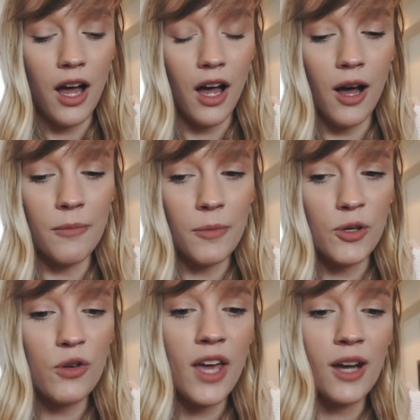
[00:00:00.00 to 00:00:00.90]
but
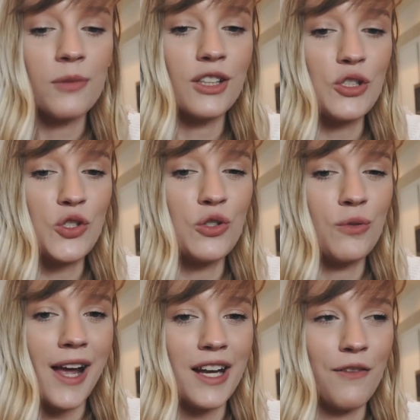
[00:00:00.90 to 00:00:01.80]
you can't really do
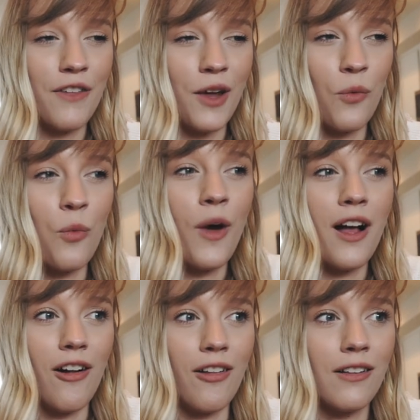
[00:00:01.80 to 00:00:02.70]
any of that
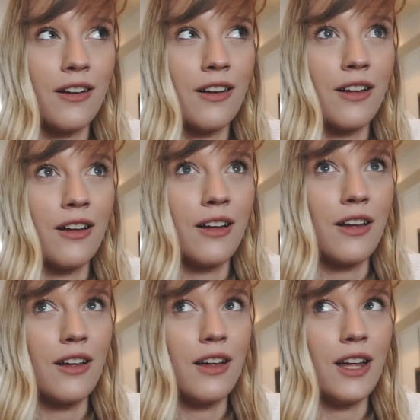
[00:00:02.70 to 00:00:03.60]
well
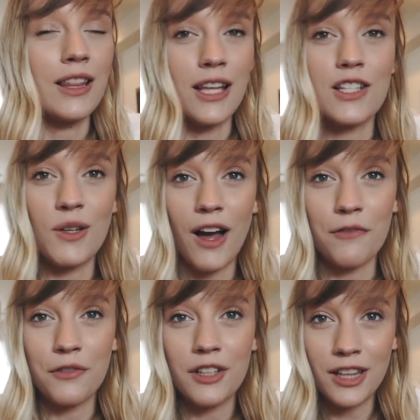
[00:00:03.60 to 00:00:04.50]
unless you
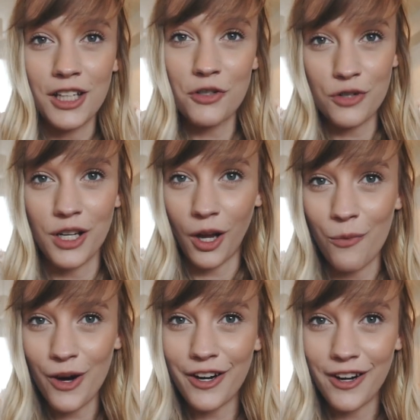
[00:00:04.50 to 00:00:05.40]
have clean drinking
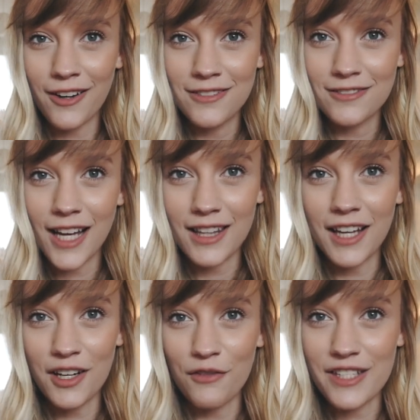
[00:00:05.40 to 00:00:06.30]
water at the
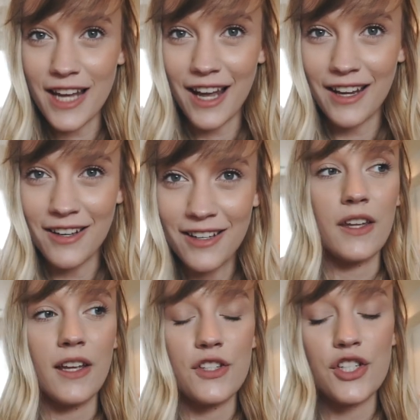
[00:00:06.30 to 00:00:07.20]
end of the day.
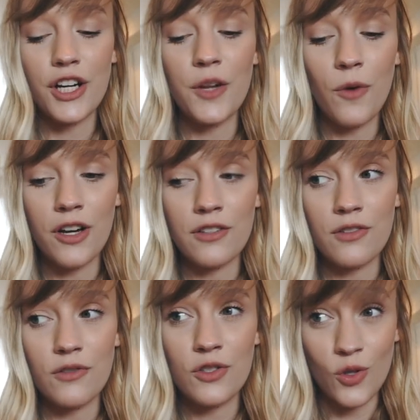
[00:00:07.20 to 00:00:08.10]
And Charity
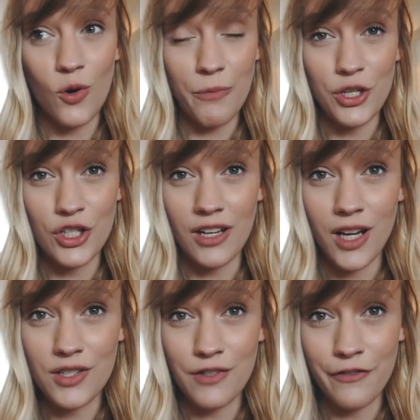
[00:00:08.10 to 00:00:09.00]
Water's sole mission
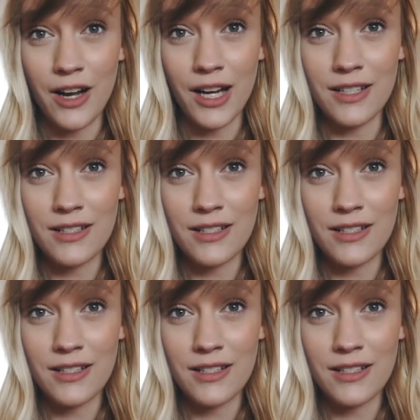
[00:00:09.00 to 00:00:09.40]
is to find